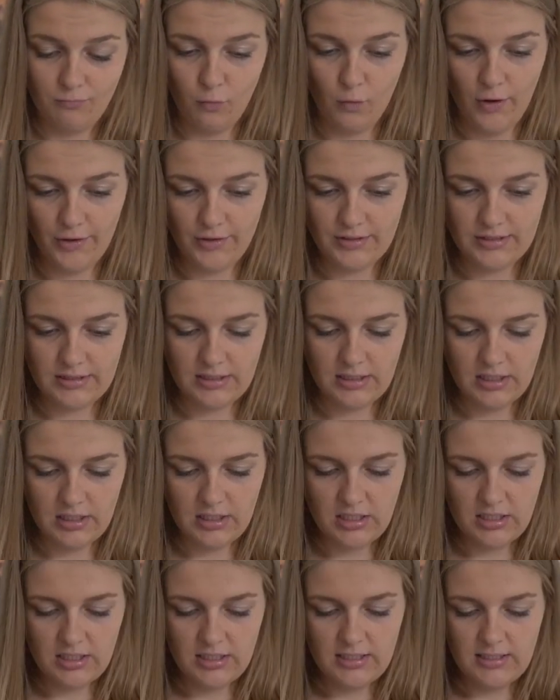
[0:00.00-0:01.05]
works.
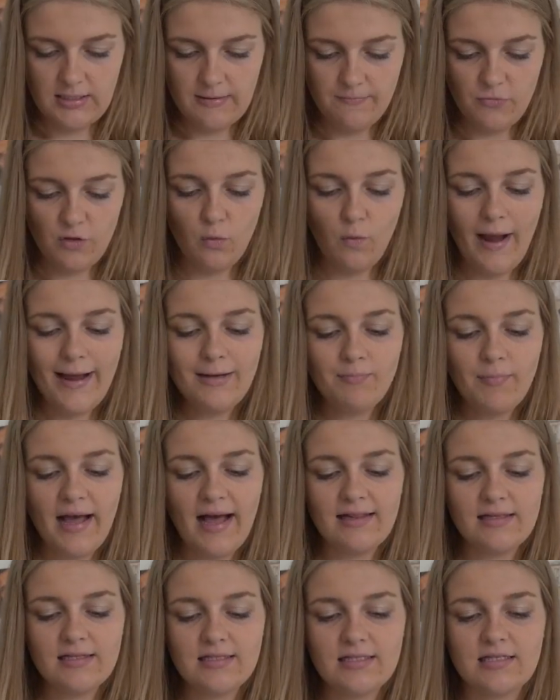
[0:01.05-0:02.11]
The white
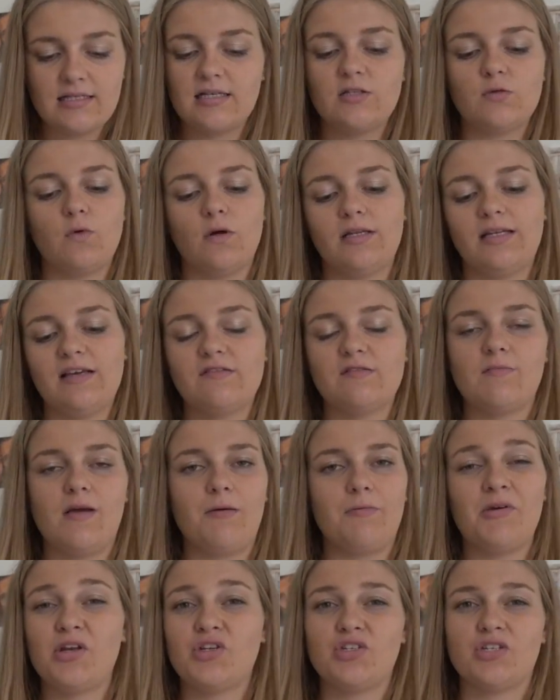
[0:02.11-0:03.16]
balance is what gives my
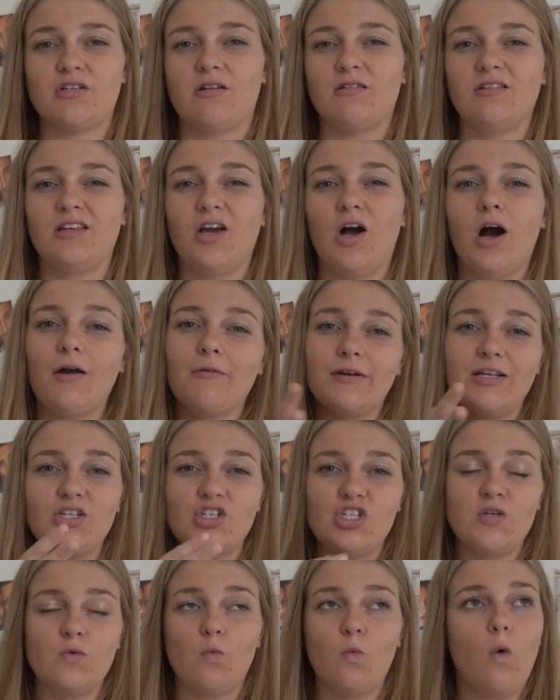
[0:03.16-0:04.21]
pictures all the
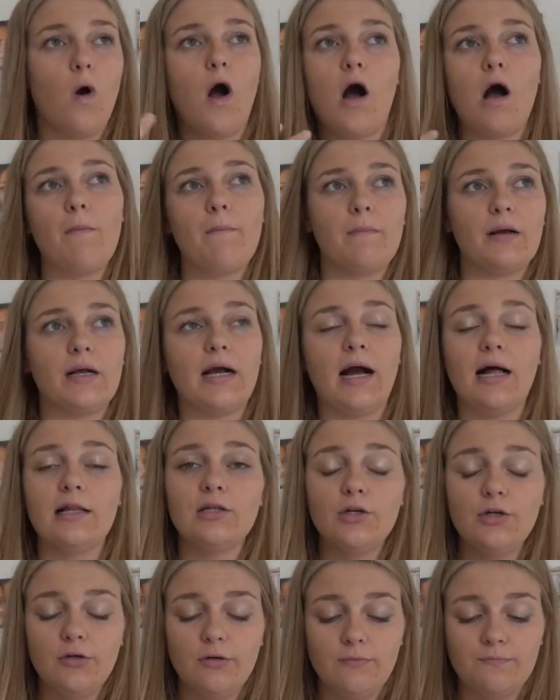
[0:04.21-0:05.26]
orangey warm
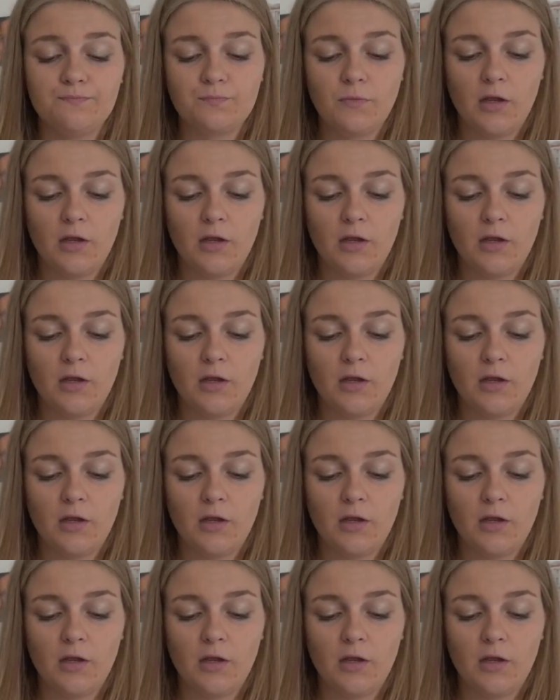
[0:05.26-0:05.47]
color.